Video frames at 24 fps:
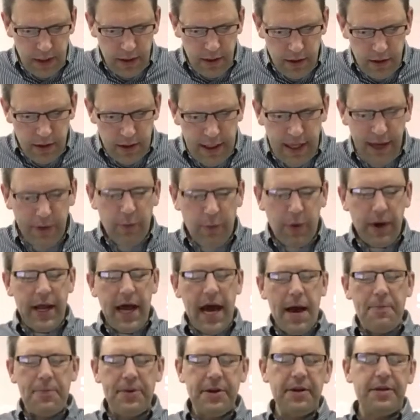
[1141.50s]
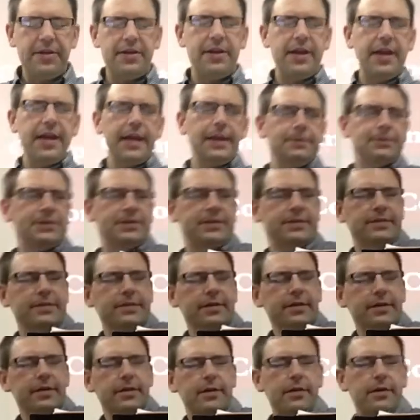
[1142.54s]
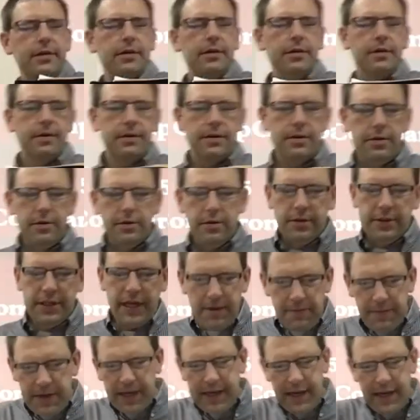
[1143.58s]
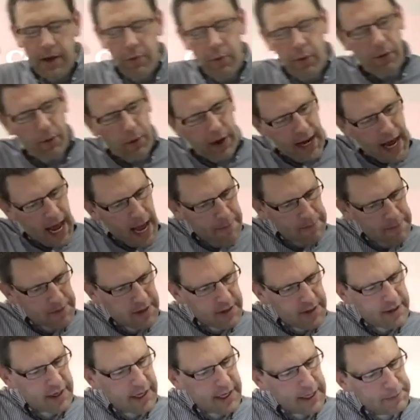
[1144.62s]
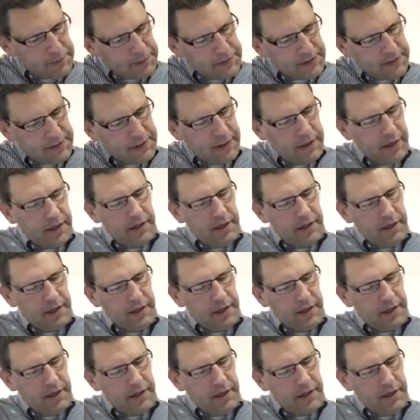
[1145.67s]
Yet what happened to Thebes? Tell me again, what, what happened to Thebes?